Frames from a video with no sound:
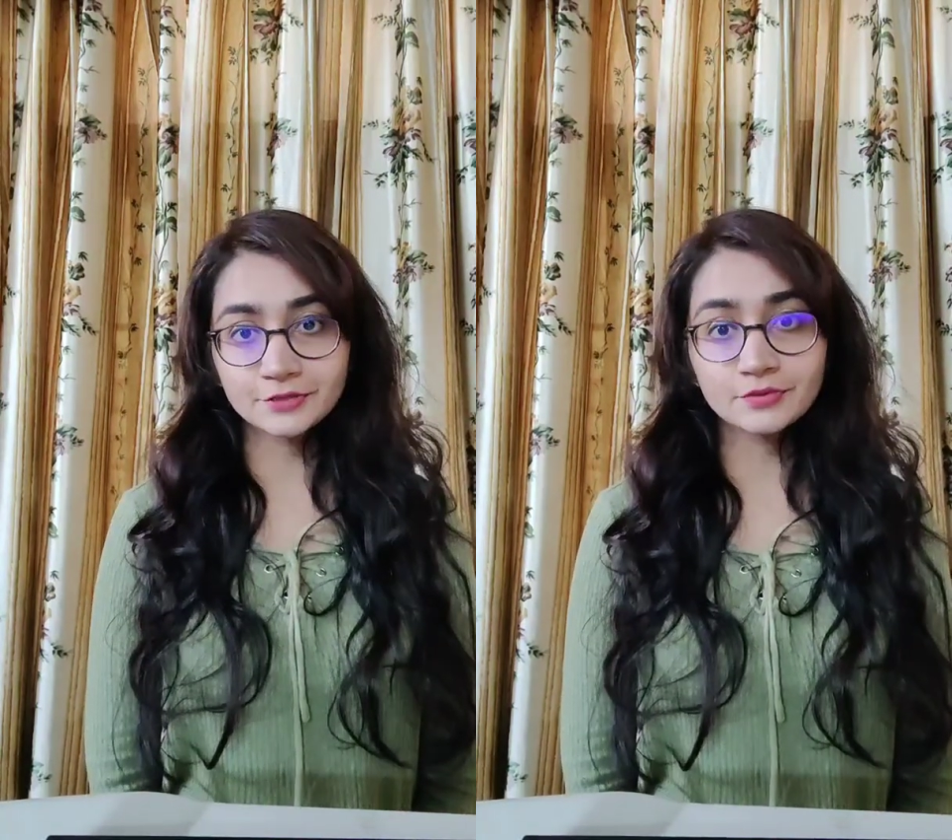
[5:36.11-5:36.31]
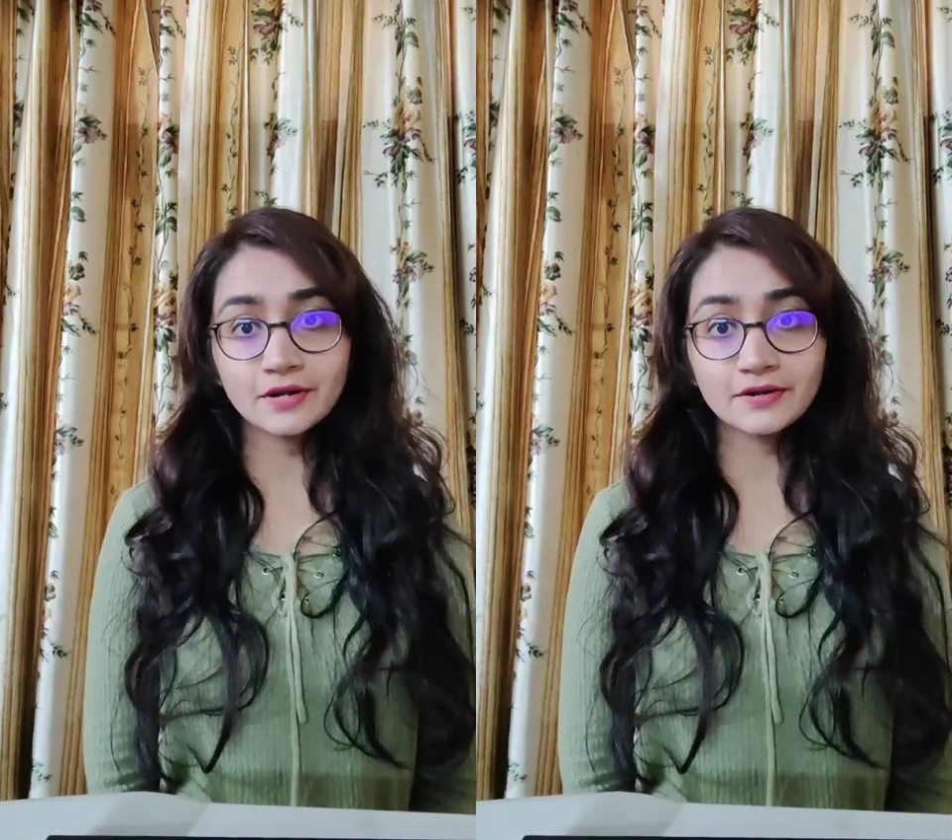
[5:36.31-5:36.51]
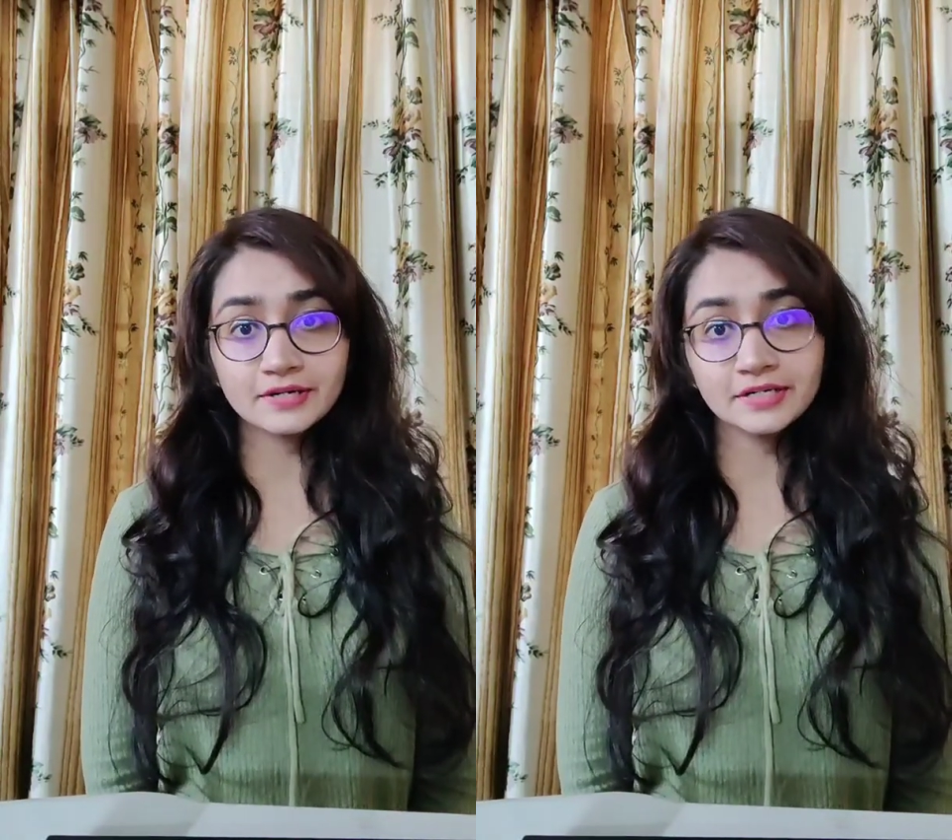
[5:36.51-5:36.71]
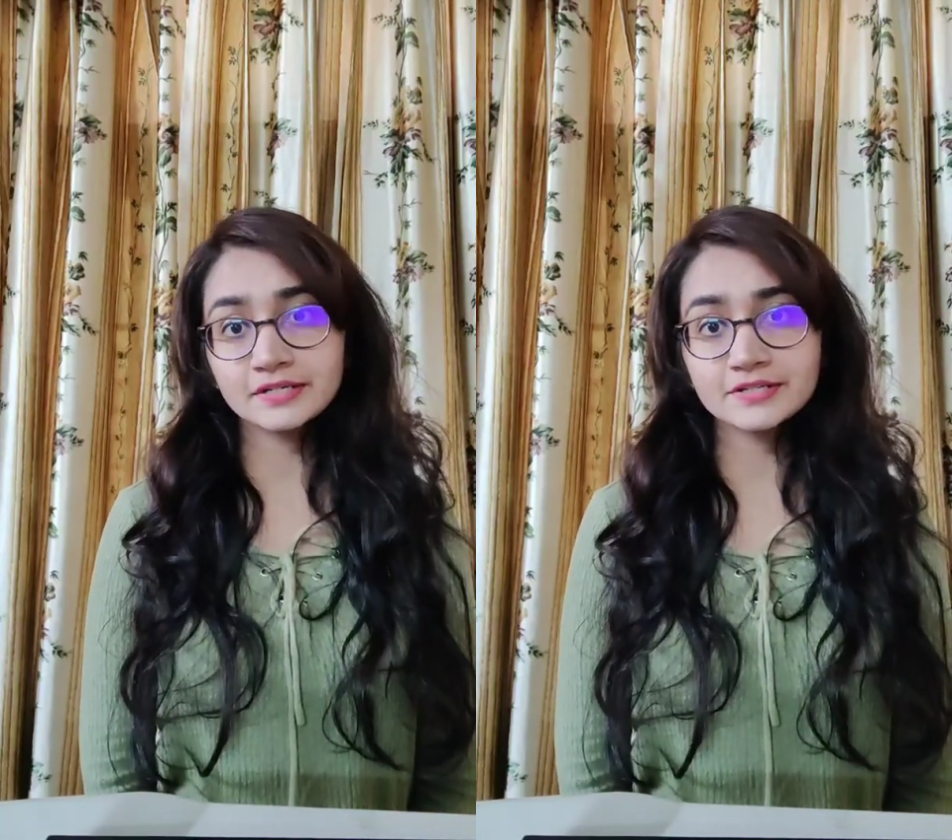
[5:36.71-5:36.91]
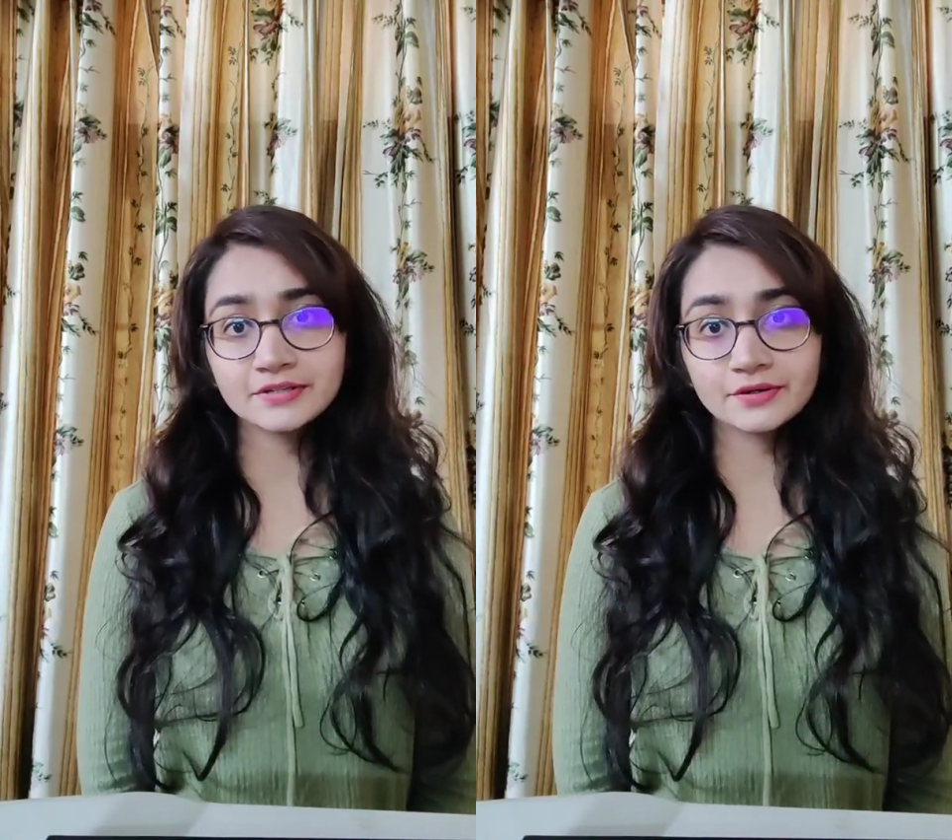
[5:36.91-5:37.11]
200
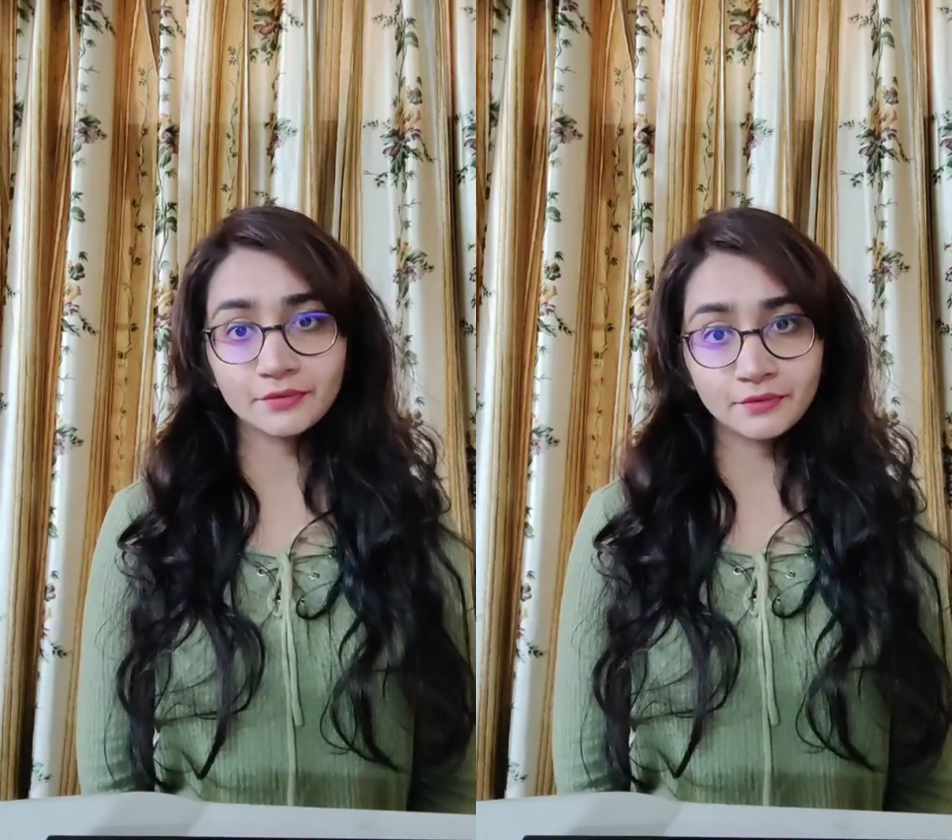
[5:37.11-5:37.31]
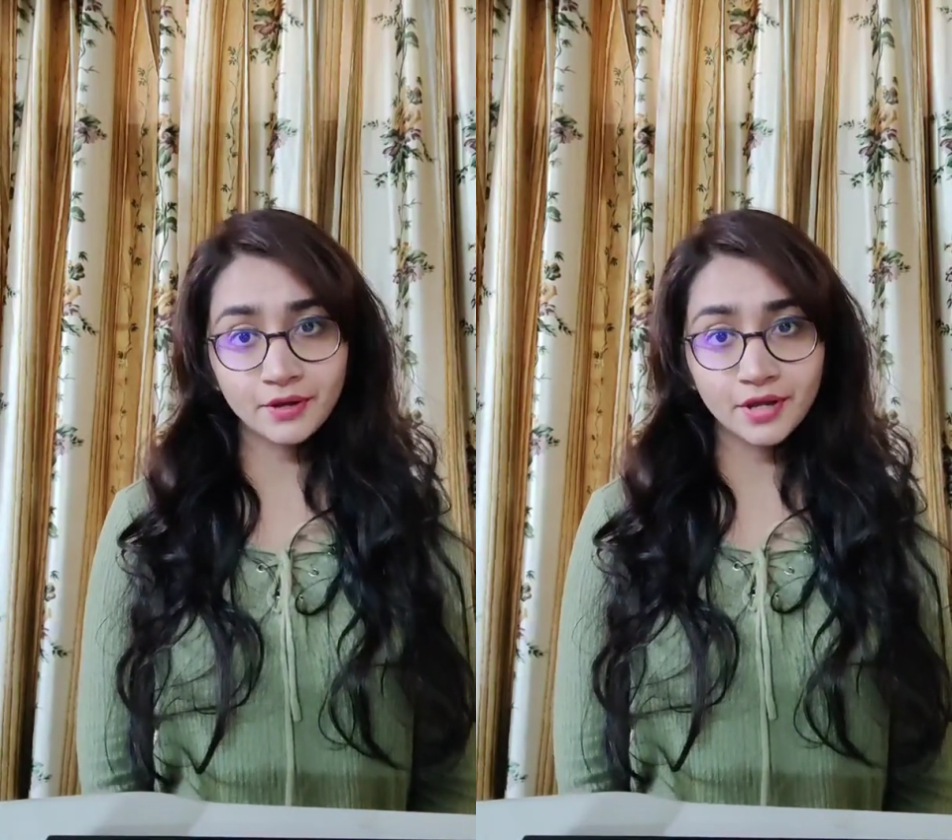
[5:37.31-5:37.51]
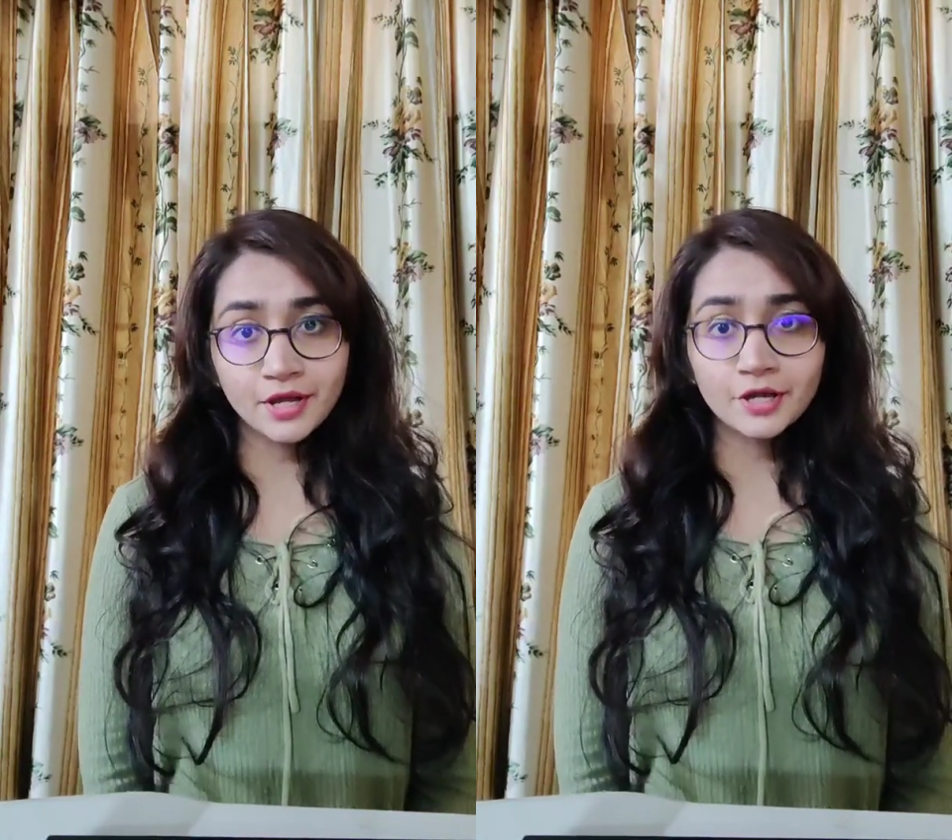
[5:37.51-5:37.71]
years ago.